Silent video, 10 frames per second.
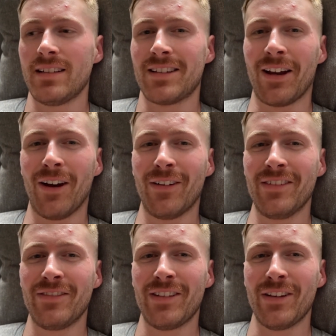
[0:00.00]
to go
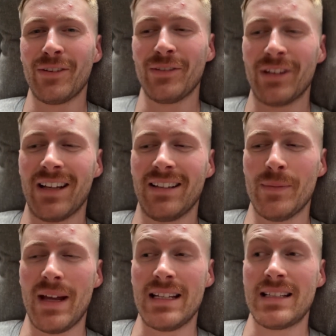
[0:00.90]
and view the, the
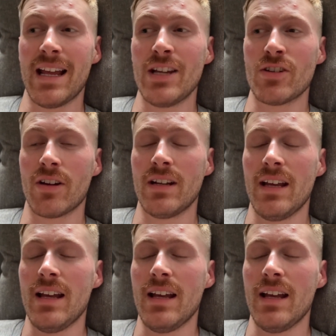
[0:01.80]
main stage on